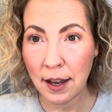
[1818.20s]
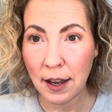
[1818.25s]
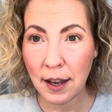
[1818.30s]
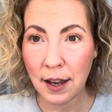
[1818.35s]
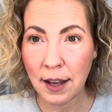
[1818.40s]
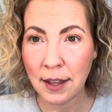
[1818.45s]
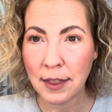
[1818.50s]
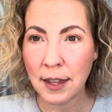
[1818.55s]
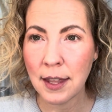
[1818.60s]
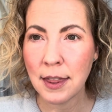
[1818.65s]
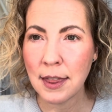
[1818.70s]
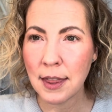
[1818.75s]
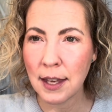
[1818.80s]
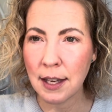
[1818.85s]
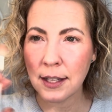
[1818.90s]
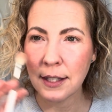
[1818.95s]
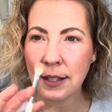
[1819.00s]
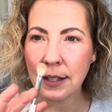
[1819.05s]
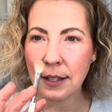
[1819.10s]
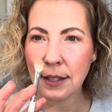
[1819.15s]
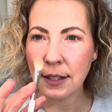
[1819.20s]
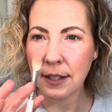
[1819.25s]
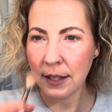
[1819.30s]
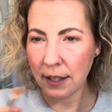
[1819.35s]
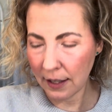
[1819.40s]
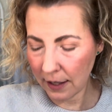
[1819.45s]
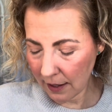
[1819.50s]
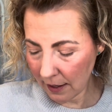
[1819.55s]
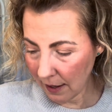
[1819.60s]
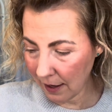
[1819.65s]
And then this,
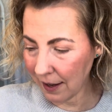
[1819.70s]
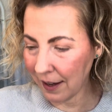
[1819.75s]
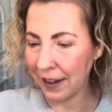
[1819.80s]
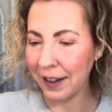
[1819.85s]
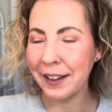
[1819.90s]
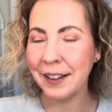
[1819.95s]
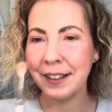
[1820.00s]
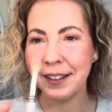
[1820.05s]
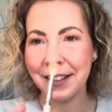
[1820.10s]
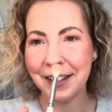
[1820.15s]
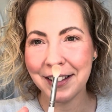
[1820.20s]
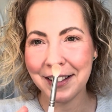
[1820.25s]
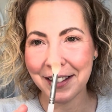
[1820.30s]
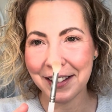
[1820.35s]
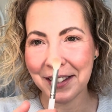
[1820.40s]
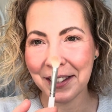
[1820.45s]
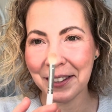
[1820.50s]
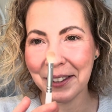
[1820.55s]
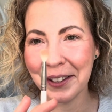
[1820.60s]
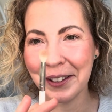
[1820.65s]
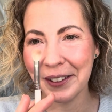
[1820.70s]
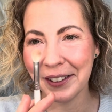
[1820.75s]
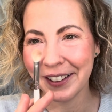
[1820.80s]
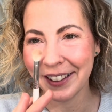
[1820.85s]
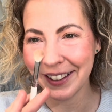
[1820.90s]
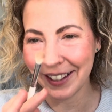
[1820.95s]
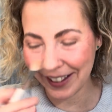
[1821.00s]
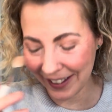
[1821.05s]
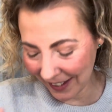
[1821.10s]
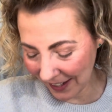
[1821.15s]
it doesn't look
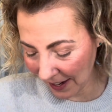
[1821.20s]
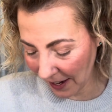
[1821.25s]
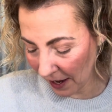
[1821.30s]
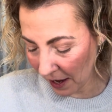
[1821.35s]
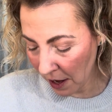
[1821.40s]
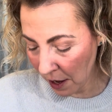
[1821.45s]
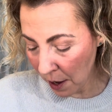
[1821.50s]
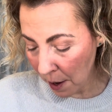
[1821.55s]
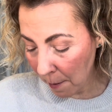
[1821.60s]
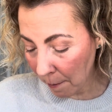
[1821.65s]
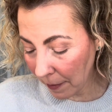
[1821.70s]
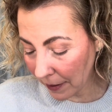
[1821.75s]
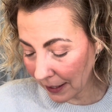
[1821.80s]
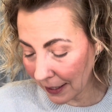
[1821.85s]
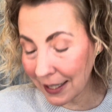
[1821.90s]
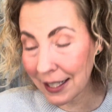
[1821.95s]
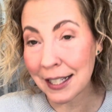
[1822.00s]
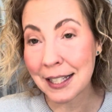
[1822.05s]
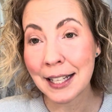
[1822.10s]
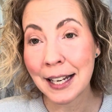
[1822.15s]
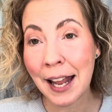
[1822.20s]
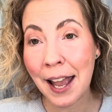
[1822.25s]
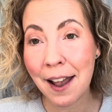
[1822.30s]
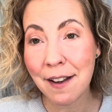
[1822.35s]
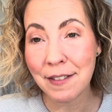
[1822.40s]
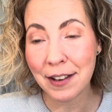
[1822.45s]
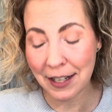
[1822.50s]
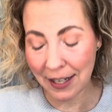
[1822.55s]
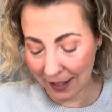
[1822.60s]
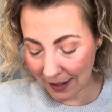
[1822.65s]
like it, but it doesn't have
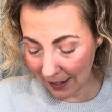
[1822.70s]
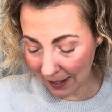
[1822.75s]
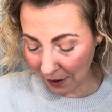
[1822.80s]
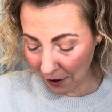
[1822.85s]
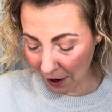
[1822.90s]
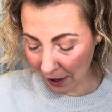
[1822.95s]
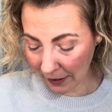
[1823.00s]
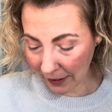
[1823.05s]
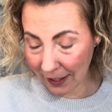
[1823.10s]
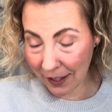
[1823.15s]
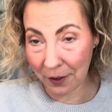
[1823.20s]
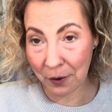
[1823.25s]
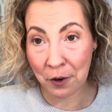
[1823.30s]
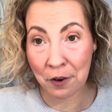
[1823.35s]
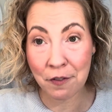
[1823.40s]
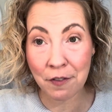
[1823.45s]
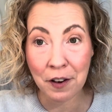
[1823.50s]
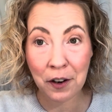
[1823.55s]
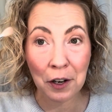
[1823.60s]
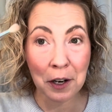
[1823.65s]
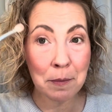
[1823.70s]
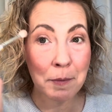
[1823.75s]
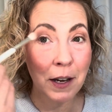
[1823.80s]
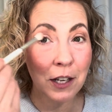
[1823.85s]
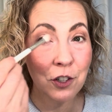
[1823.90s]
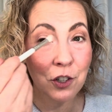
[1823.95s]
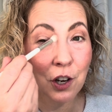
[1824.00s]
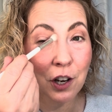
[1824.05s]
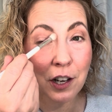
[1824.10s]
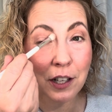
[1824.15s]
anything on it or very
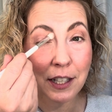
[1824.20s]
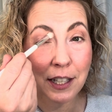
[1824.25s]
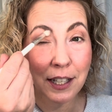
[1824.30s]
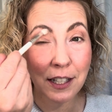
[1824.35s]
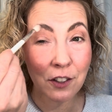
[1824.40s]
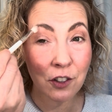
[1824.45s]
much on it.